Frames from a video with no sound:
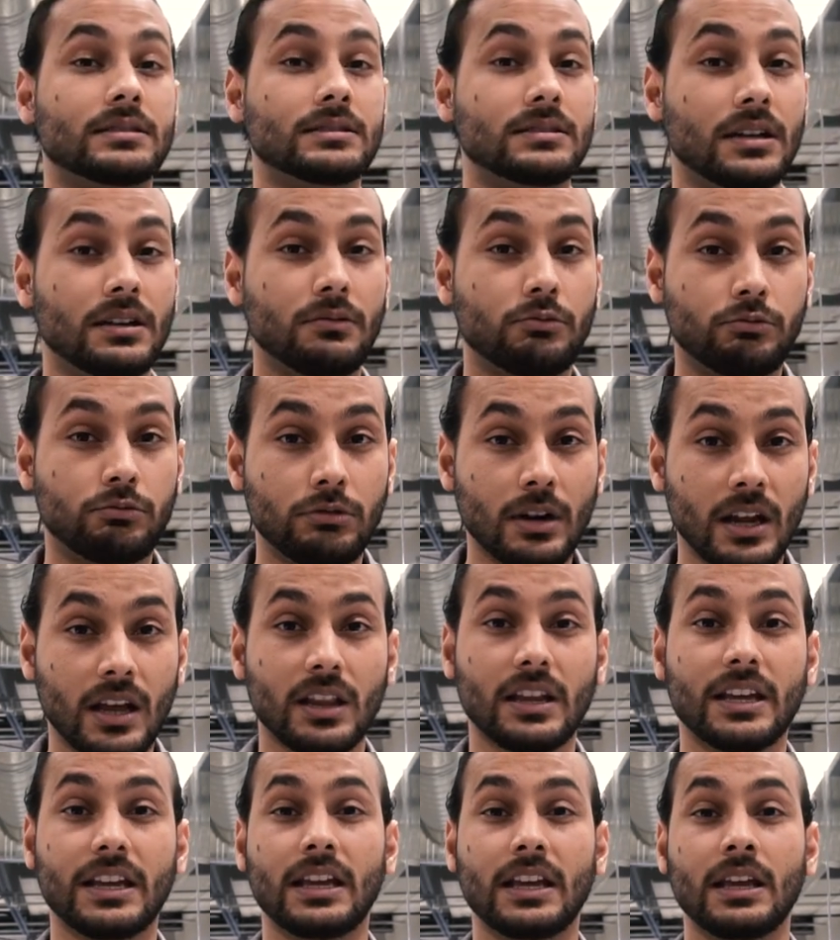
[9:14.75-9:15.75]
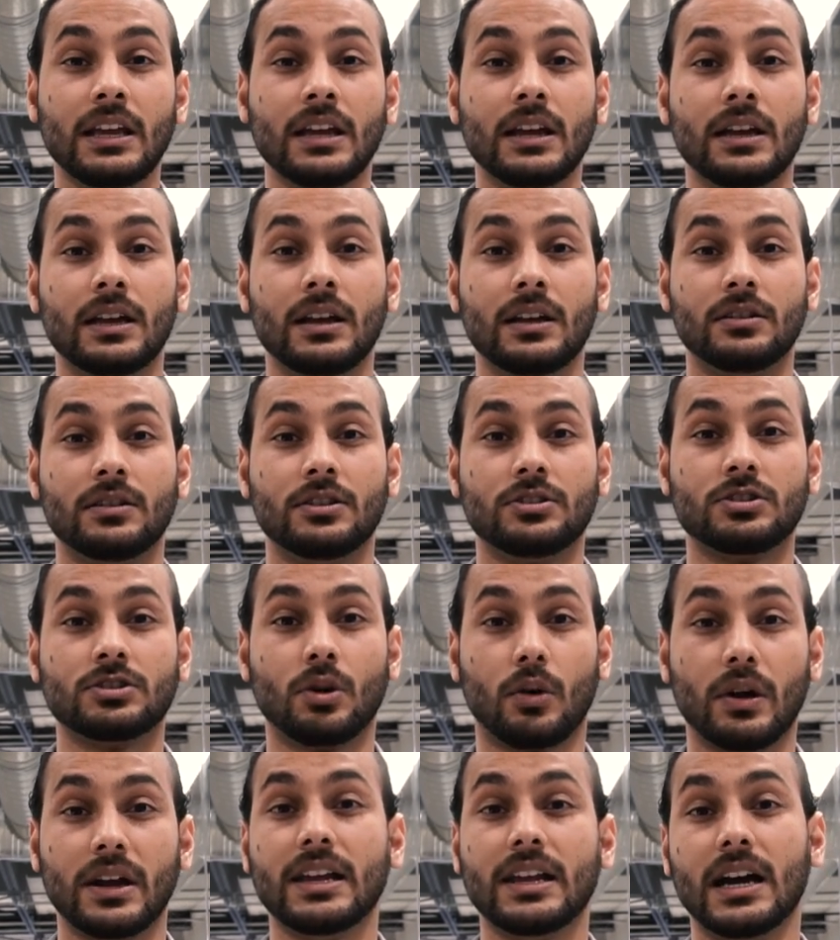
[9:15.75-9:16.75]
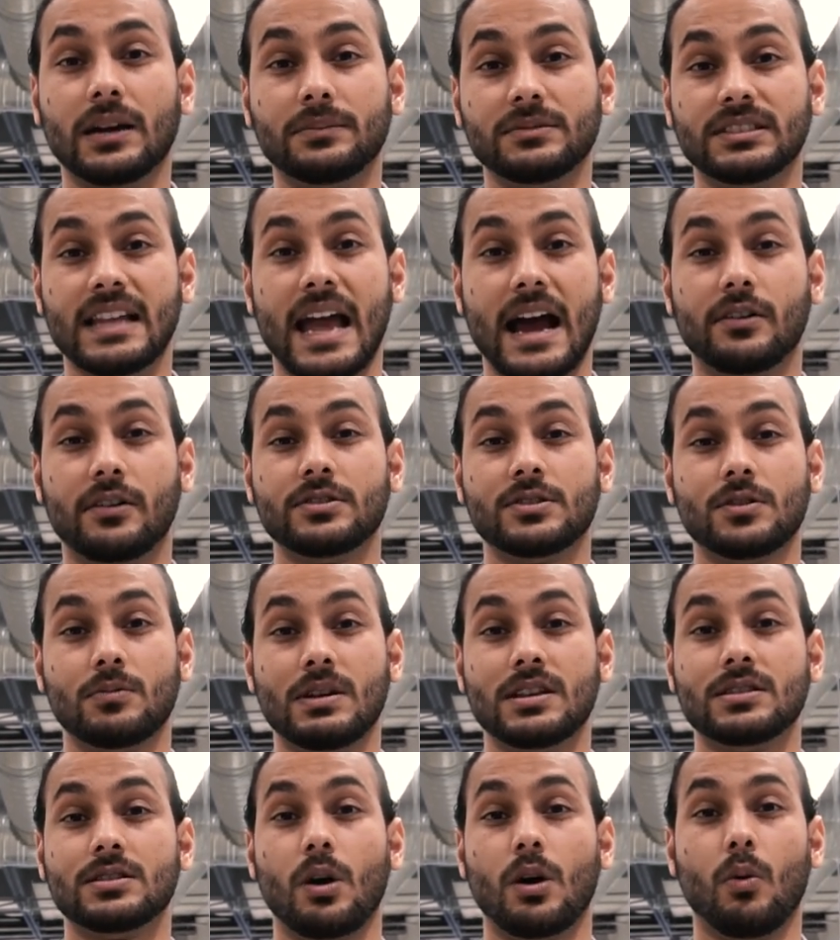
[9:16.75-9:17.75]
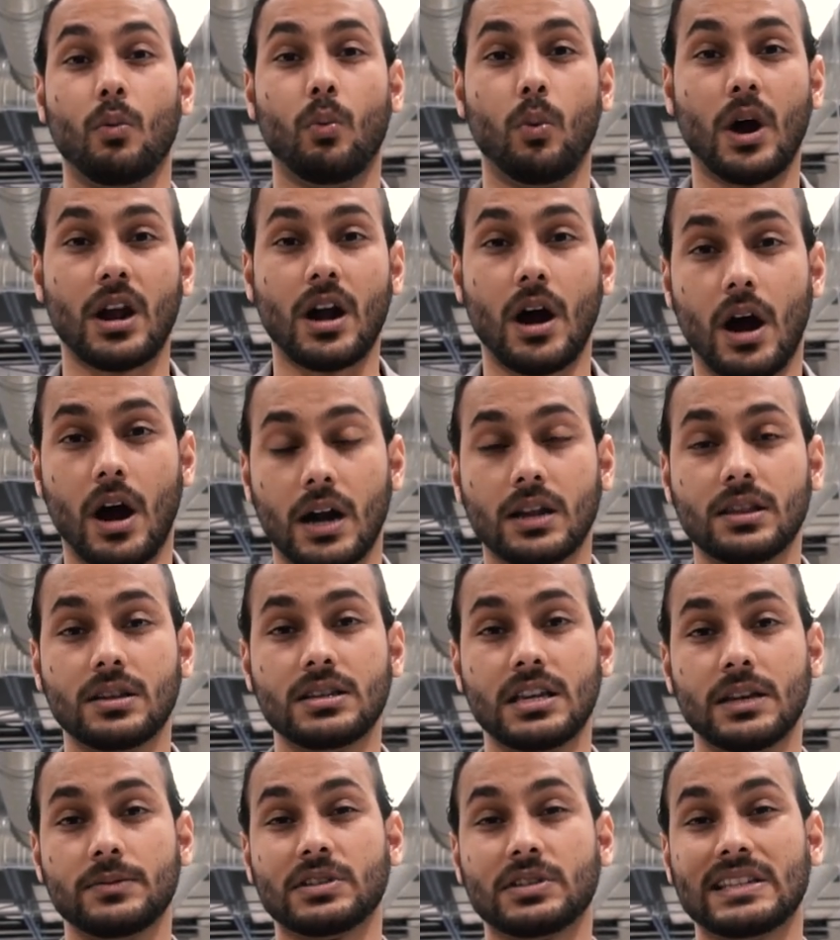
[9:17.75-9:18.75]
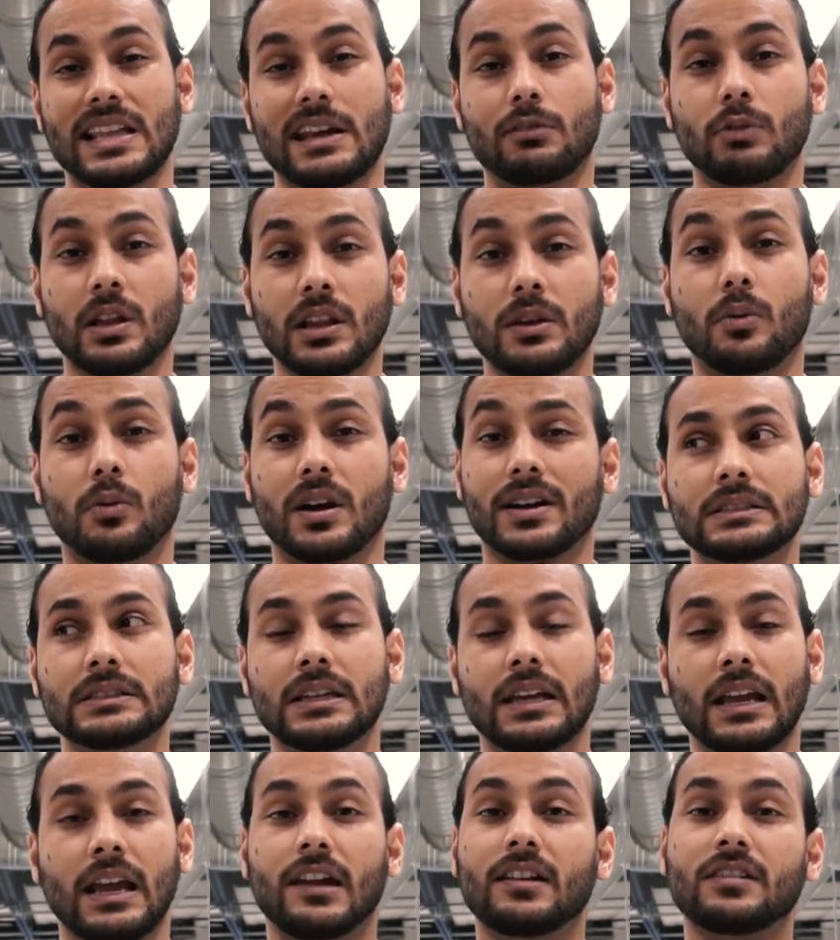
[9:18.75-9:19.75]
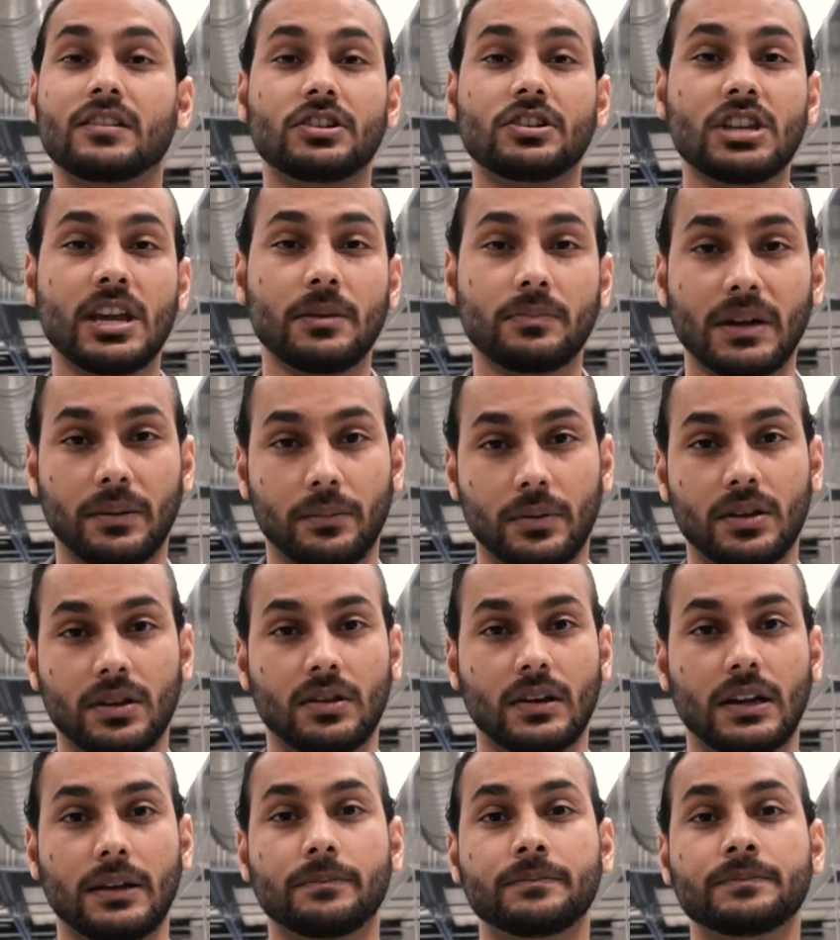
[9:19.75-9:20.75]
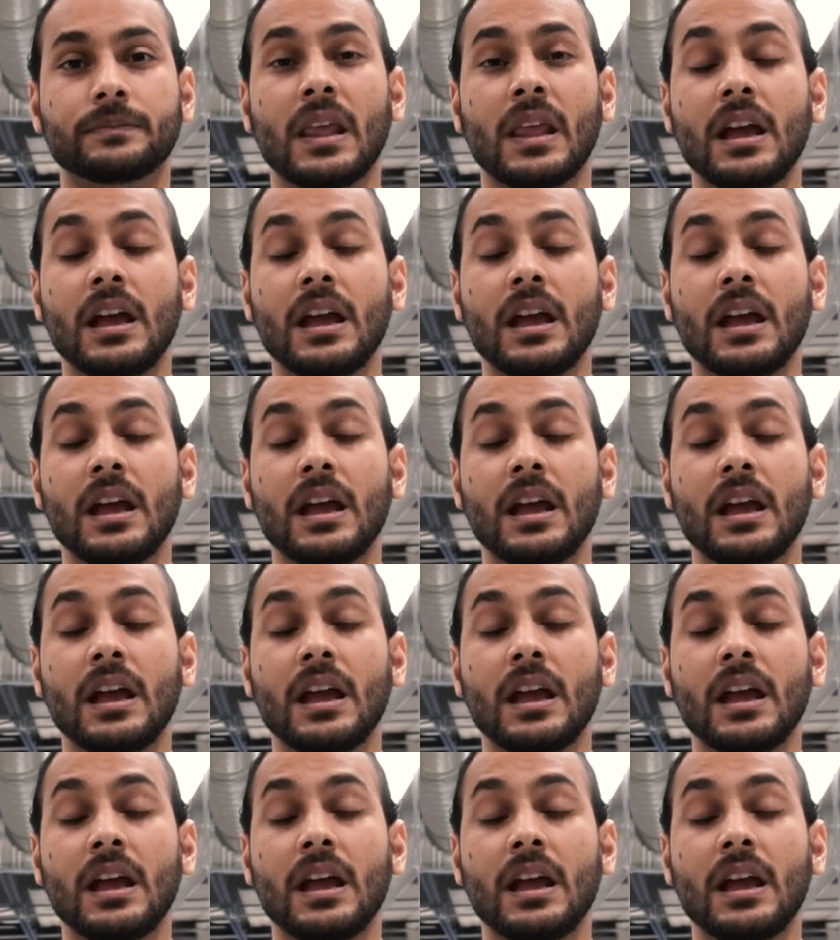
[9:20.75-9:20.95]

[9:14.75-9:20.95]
the story comes down to is, what are the tips that really work? Here's the tip number 3.